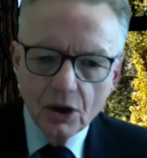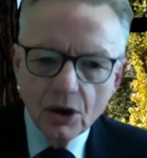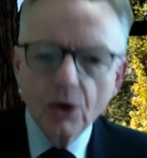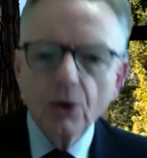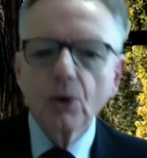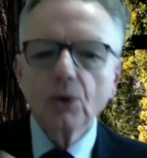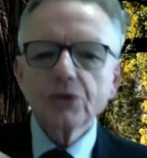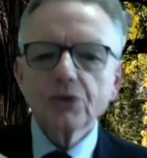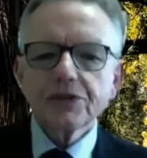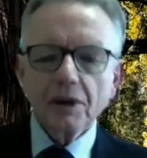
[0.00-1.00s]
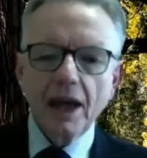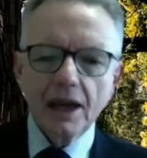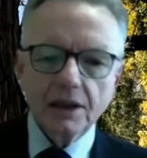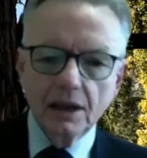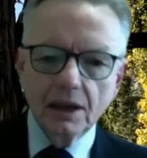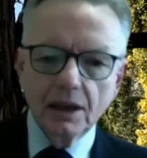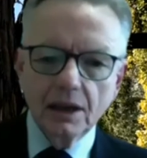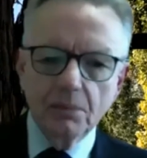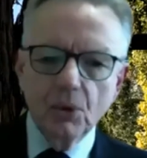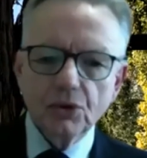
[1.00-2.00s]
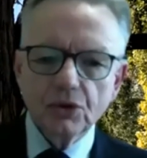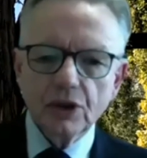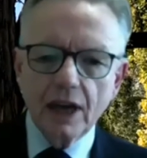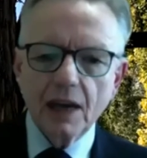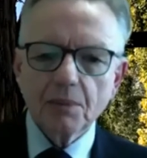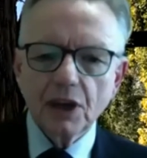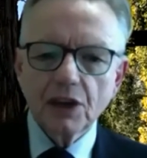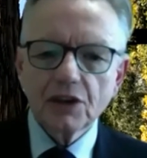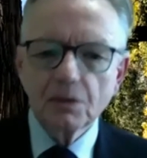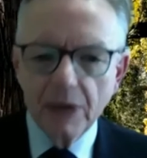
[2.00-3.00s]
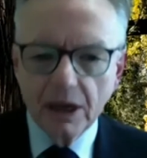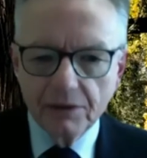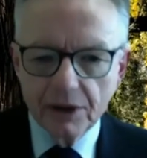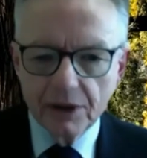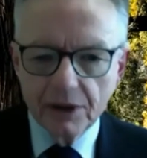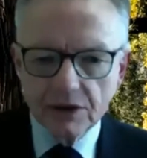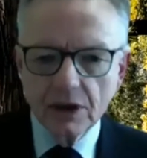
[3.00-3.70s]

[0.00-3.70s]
also had important adaptation benefits.